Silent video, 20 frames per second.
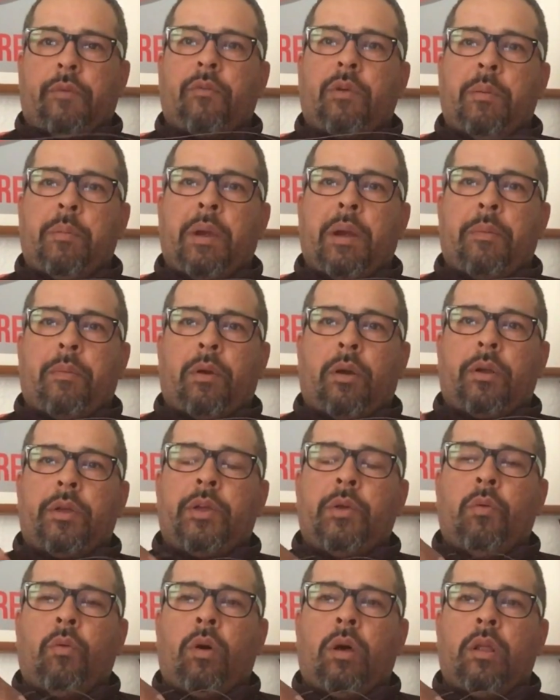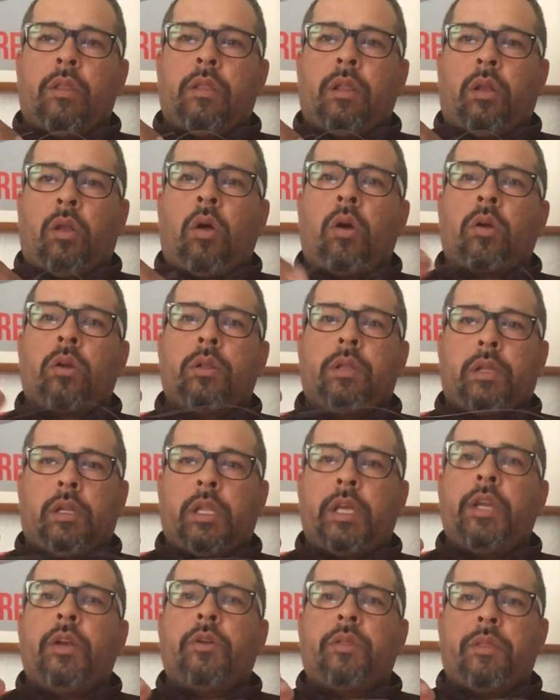Remember, you want the longer the
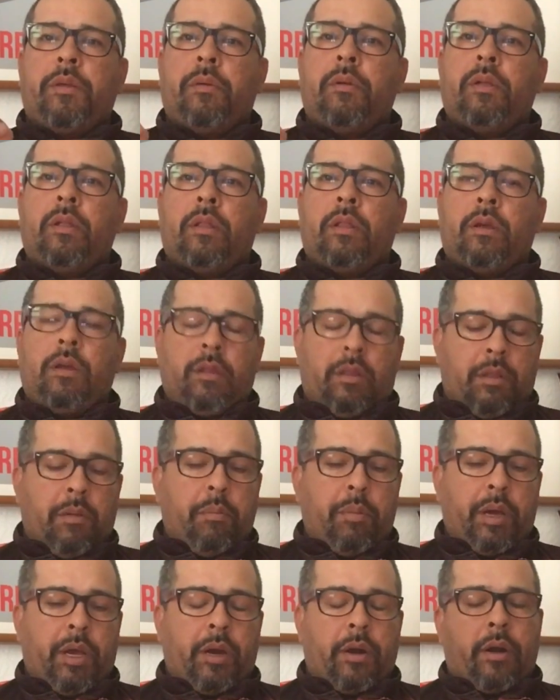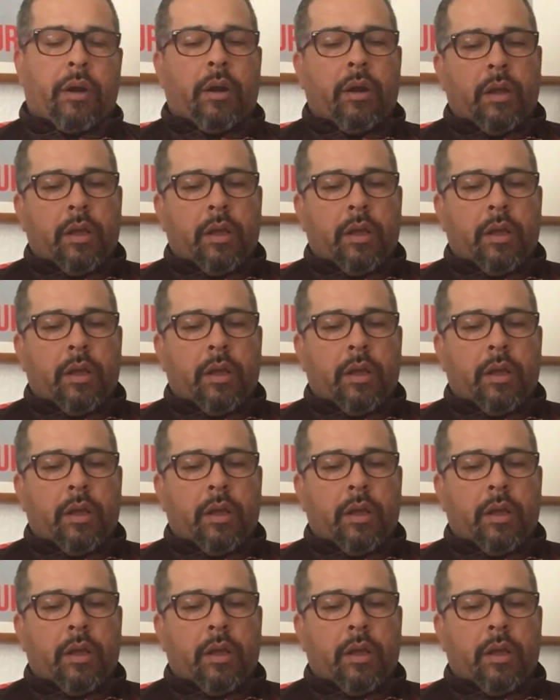leader, the better.